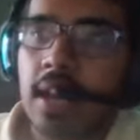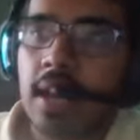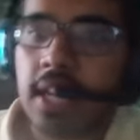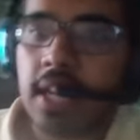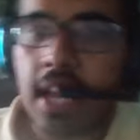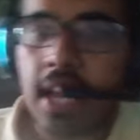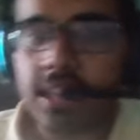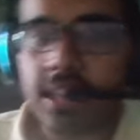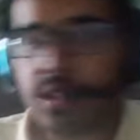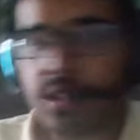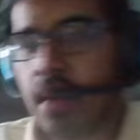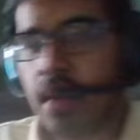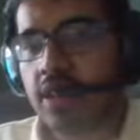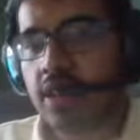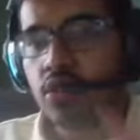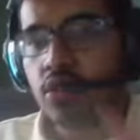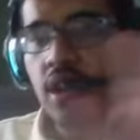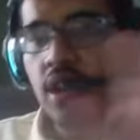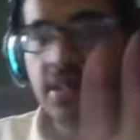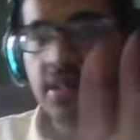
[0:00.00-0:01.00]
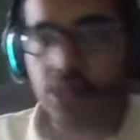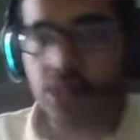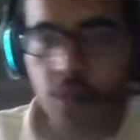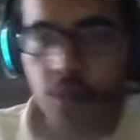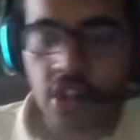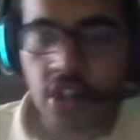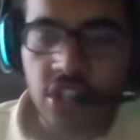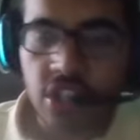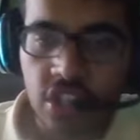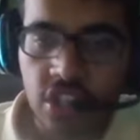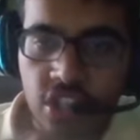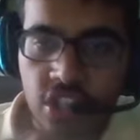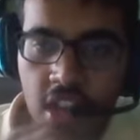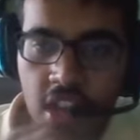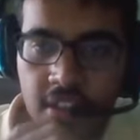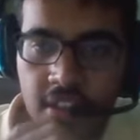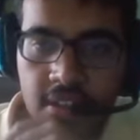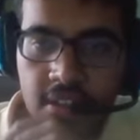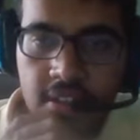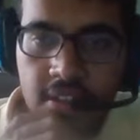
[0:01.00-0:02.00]
Guys, I want to ask you guys this question in the
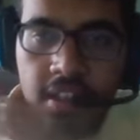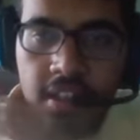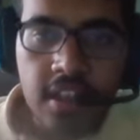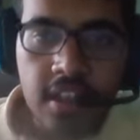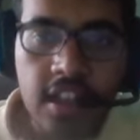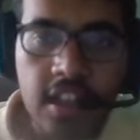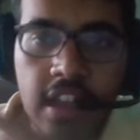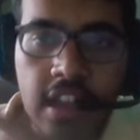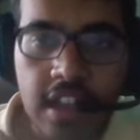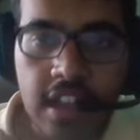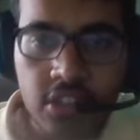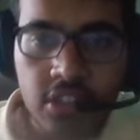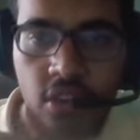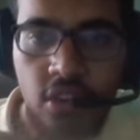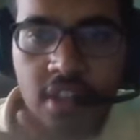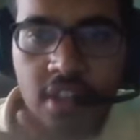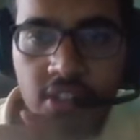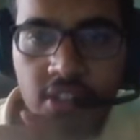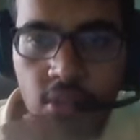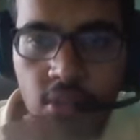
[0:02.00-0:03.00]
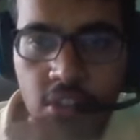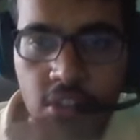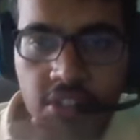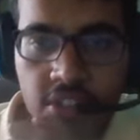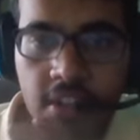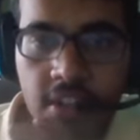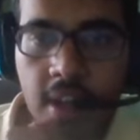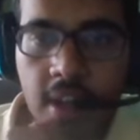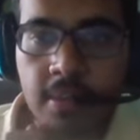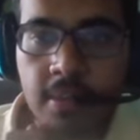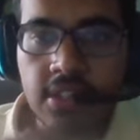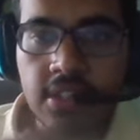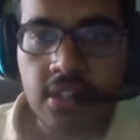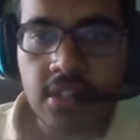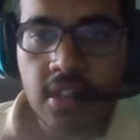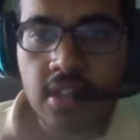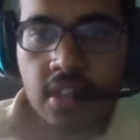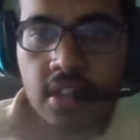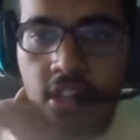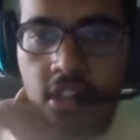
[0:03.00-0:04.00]
chat. I ask you guys this question in the comments.
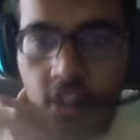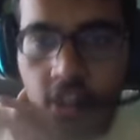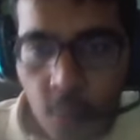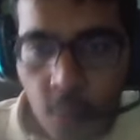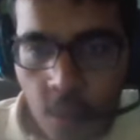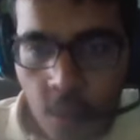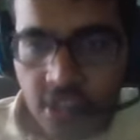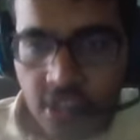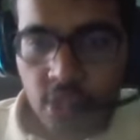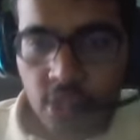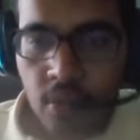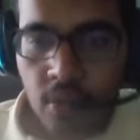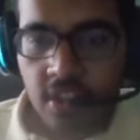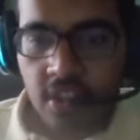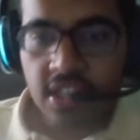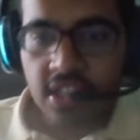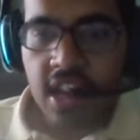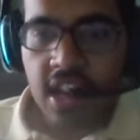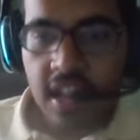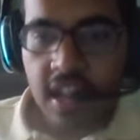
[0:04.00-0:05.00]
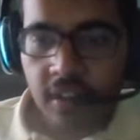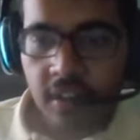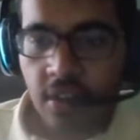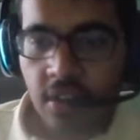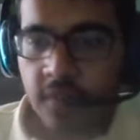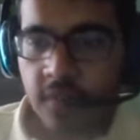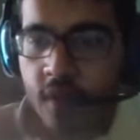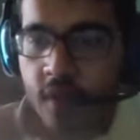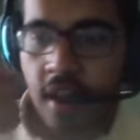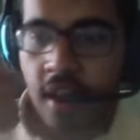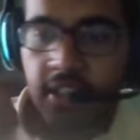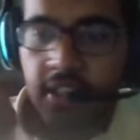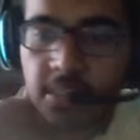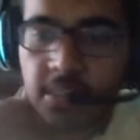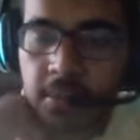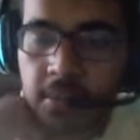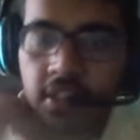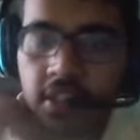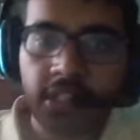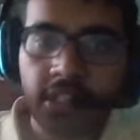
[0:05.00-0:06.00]
Which is worse, England or France?
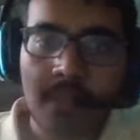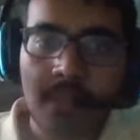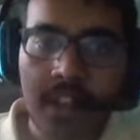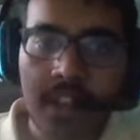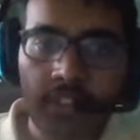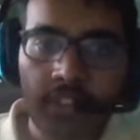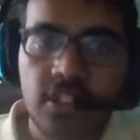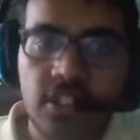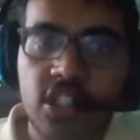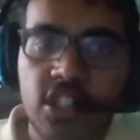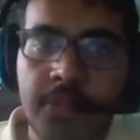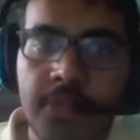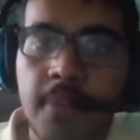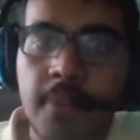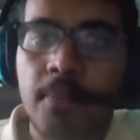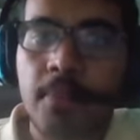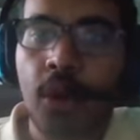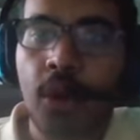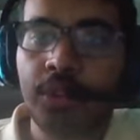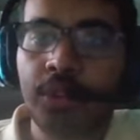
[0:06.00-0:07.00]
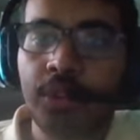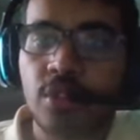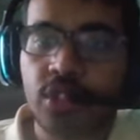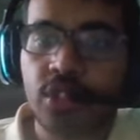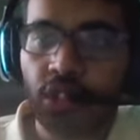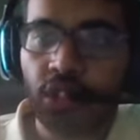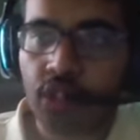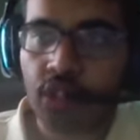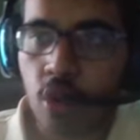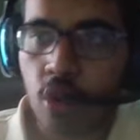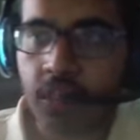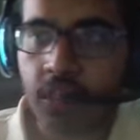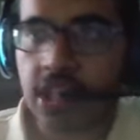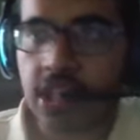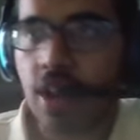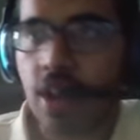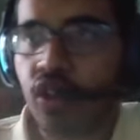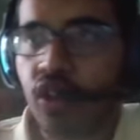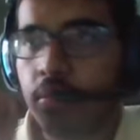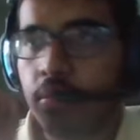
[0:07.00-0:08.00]
Because, my goodness me, both are so
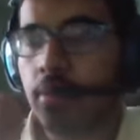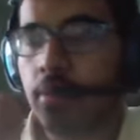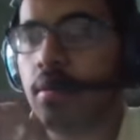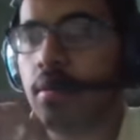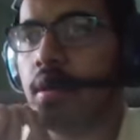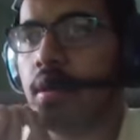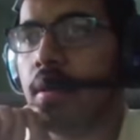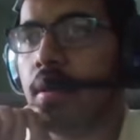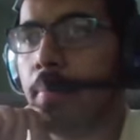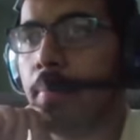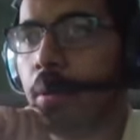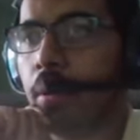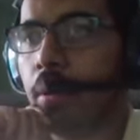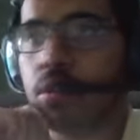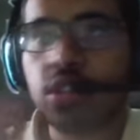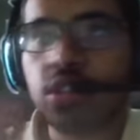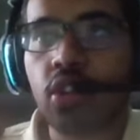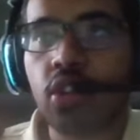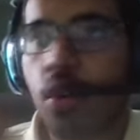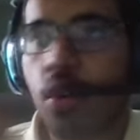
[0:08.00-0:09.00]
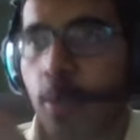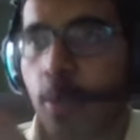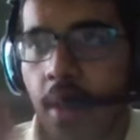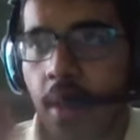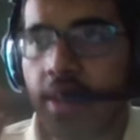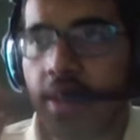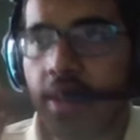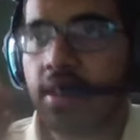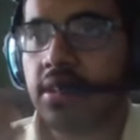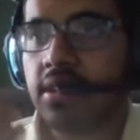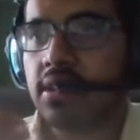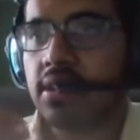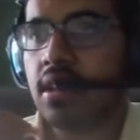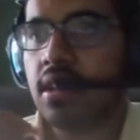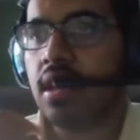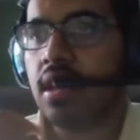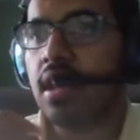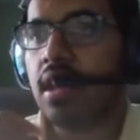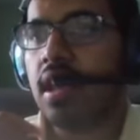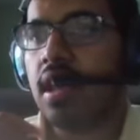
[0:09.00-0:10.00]
terrible. Both are so horrendous.
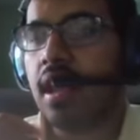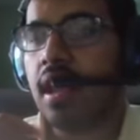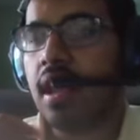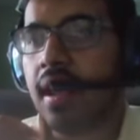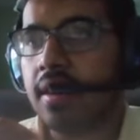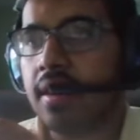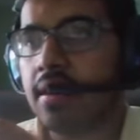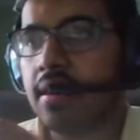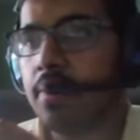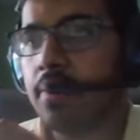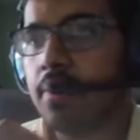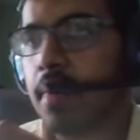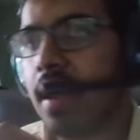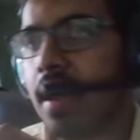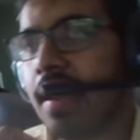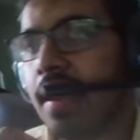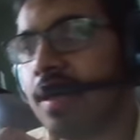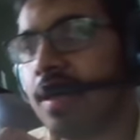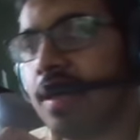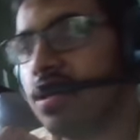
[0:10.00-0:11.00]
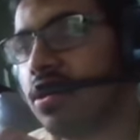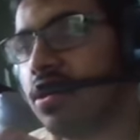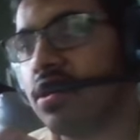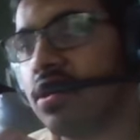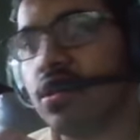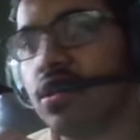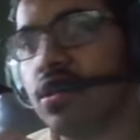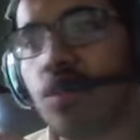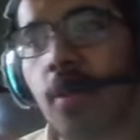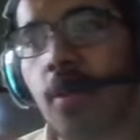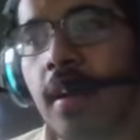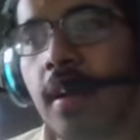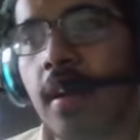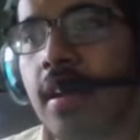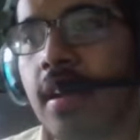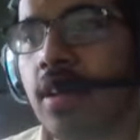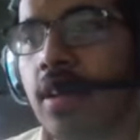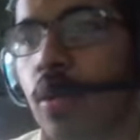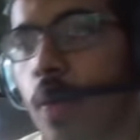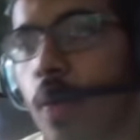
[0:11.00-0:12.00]
England, man, it's just so uh,
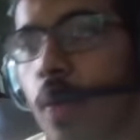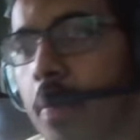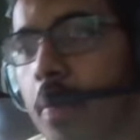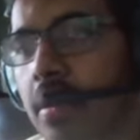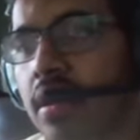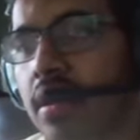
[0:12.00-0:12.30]
underwhelming.